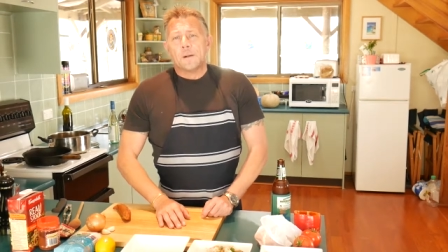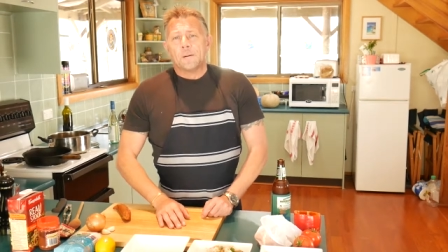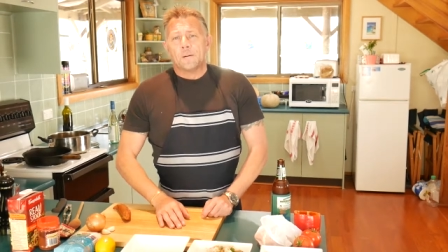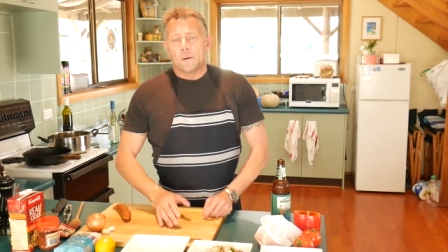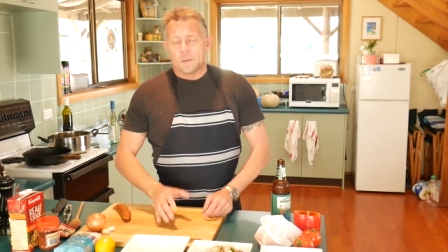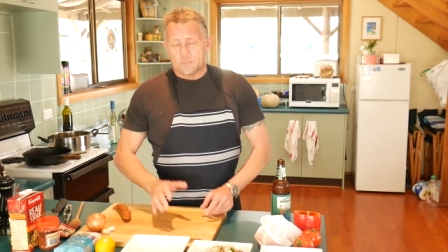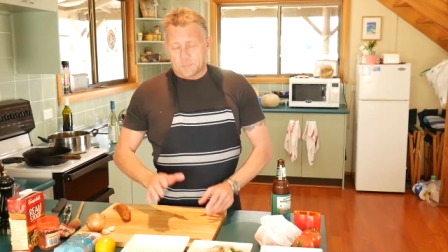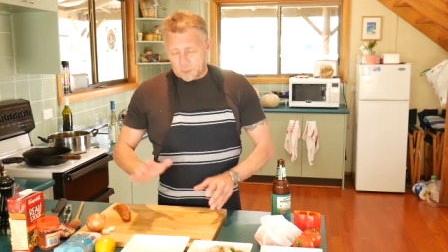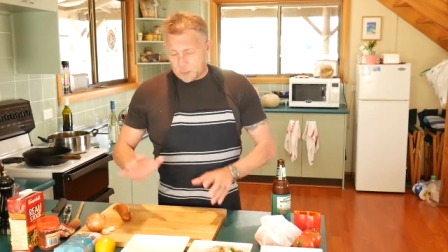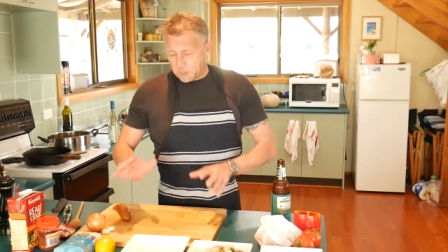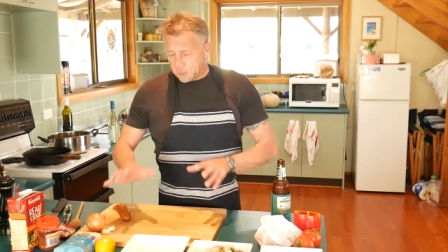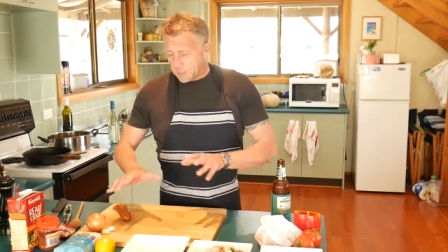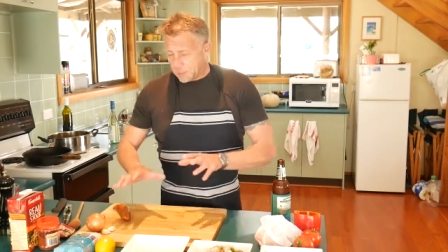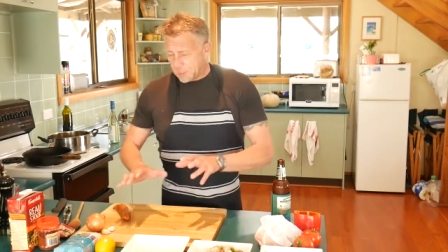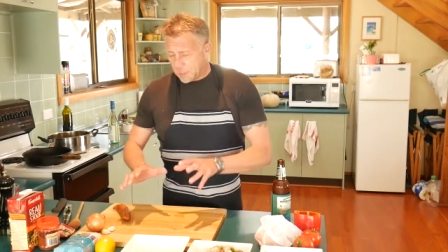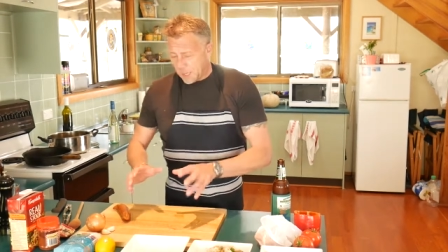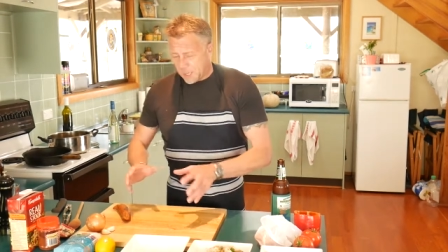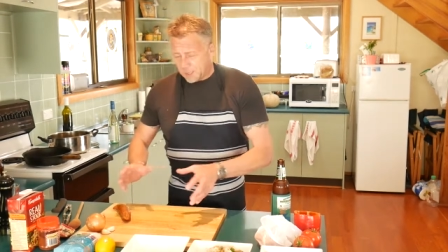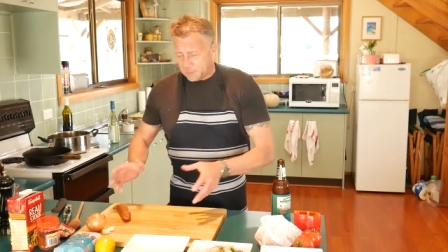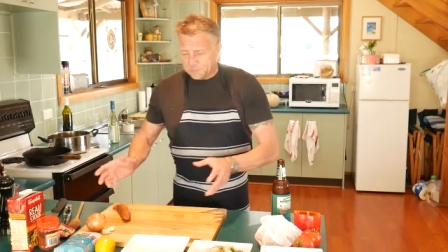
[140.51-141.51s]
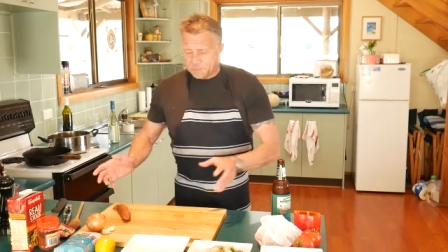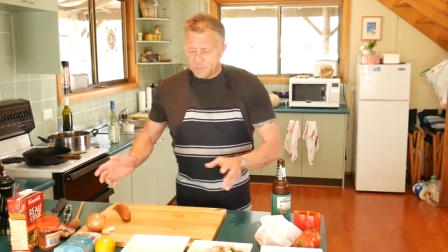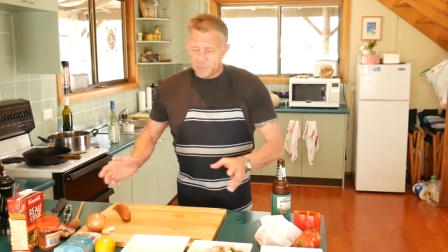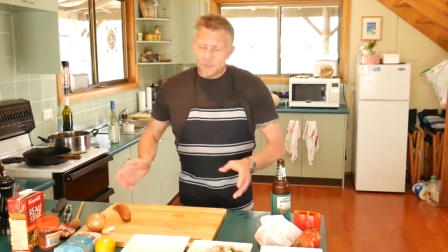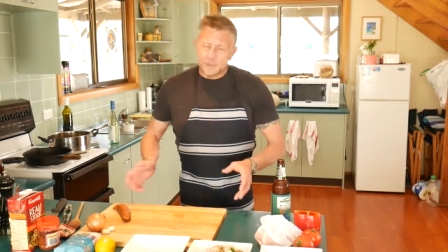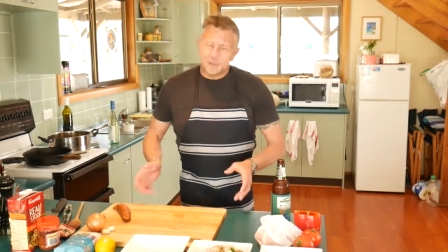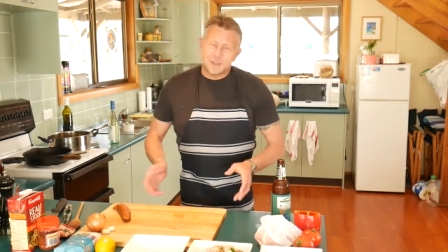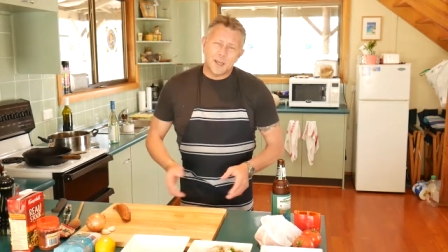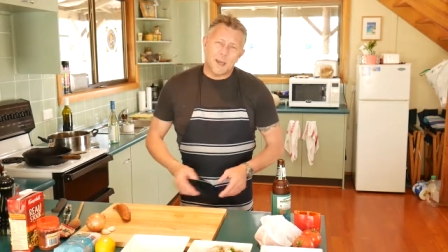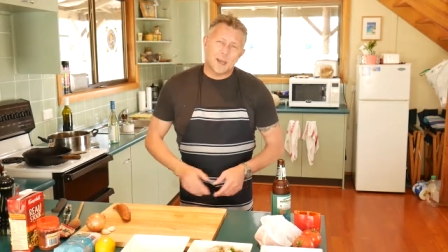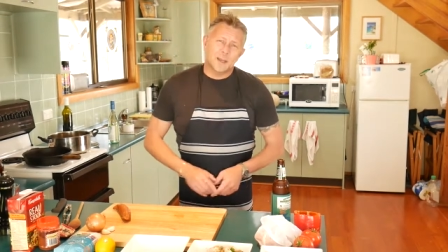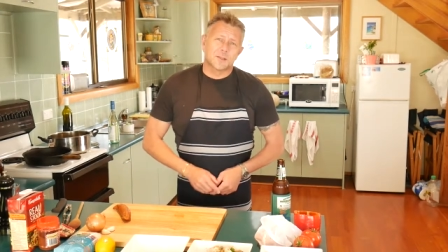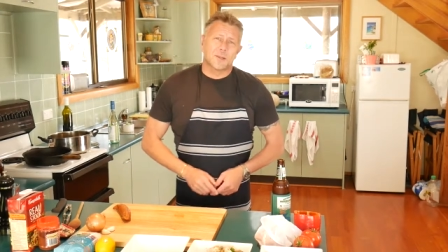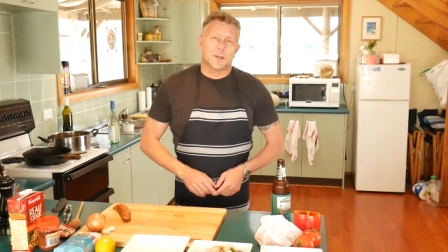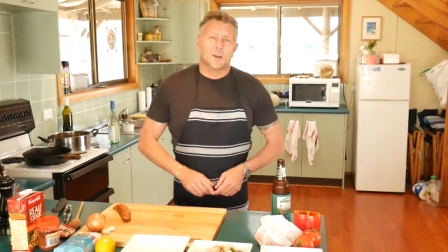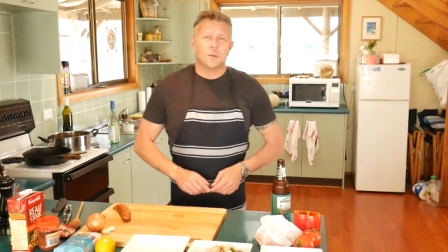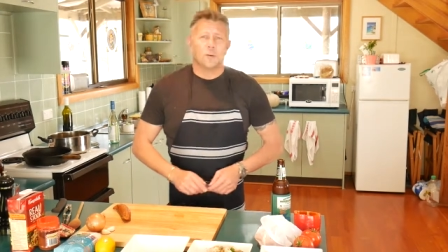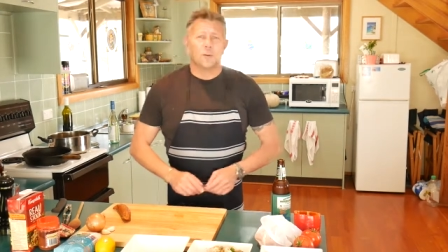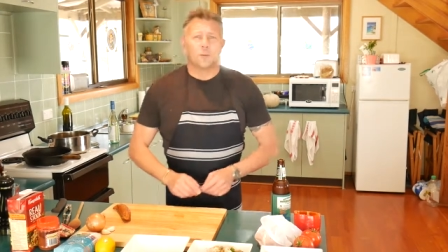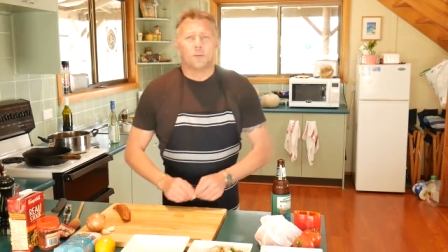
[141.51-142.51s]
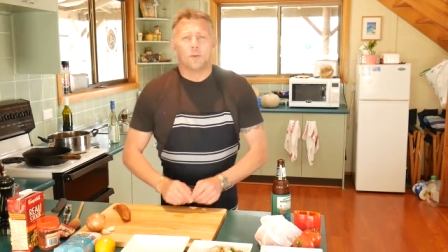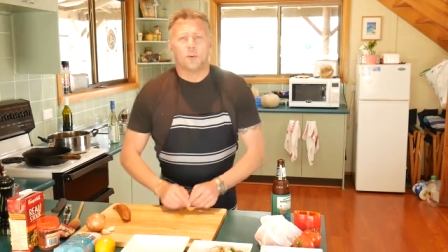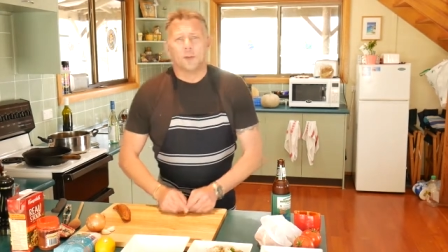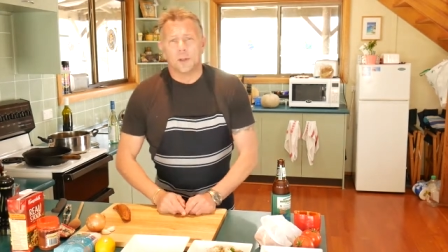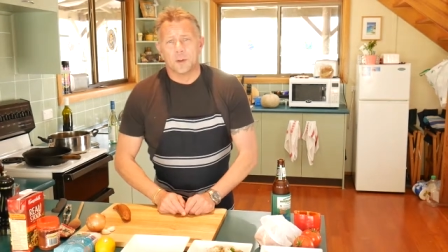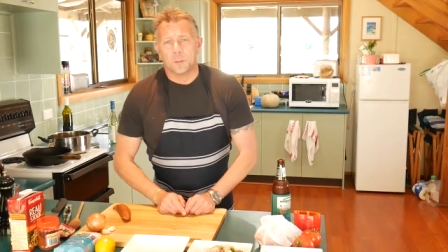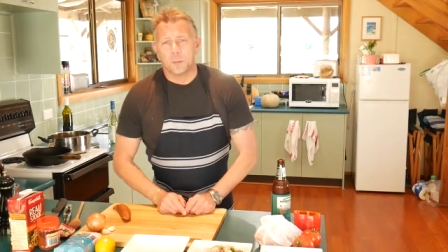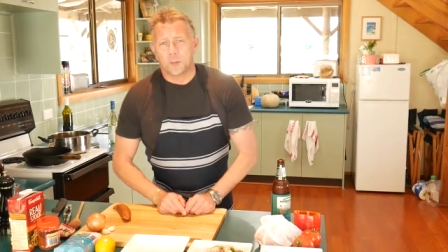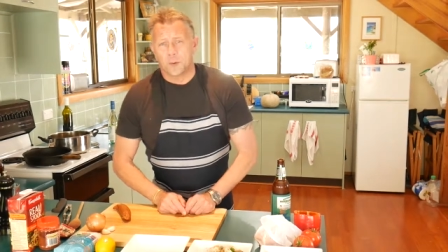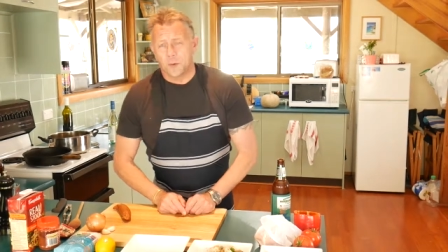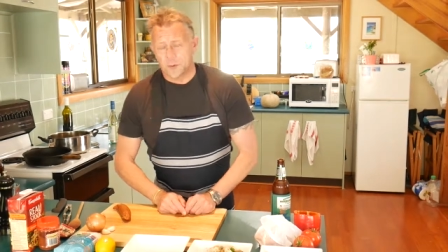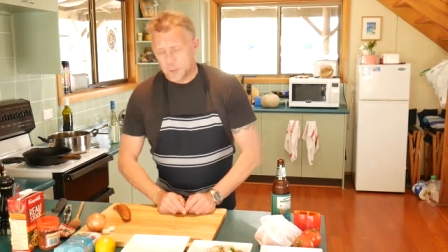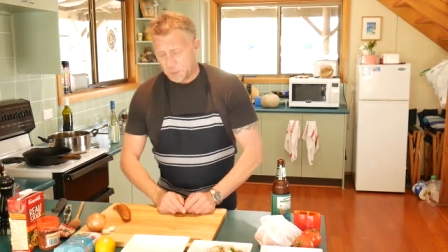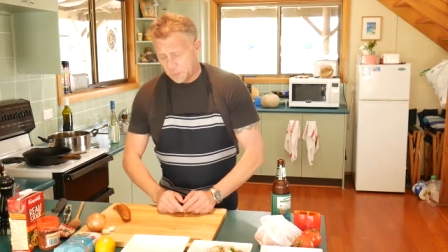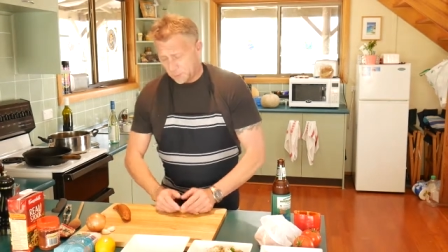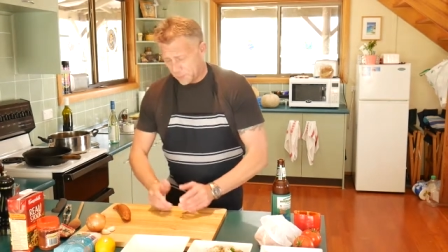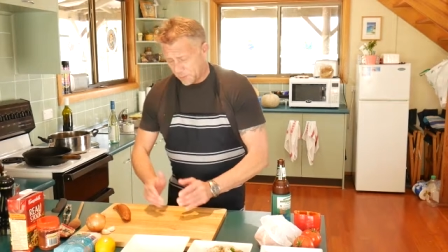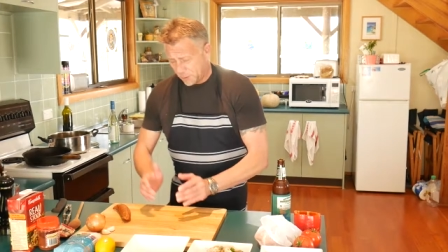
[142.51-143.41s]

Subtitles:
Right, so I did that. Doesn't look real impressive.